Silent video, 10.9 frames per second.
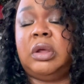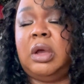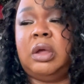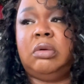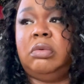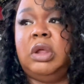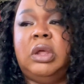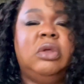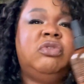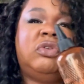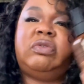I don't,
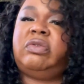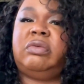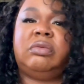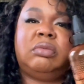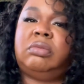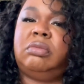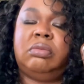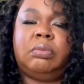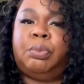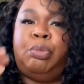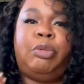just
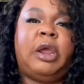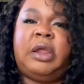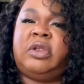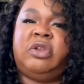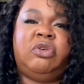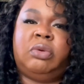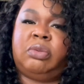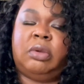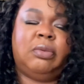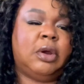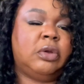bring it to 2 or
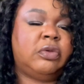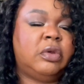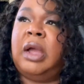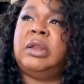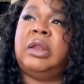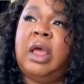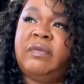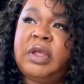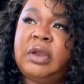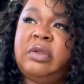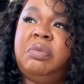3 words. I love
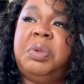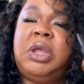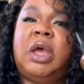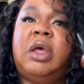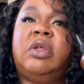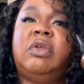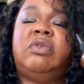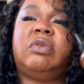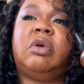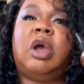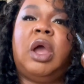it because
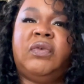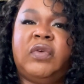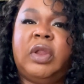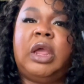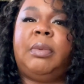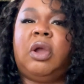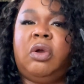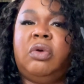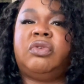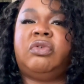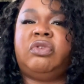I feel like my
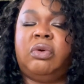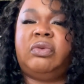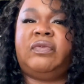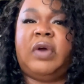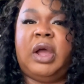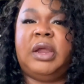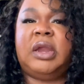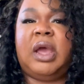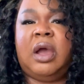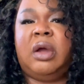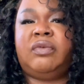curls are so defined
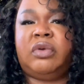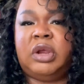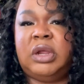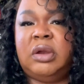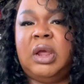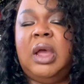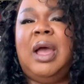after it.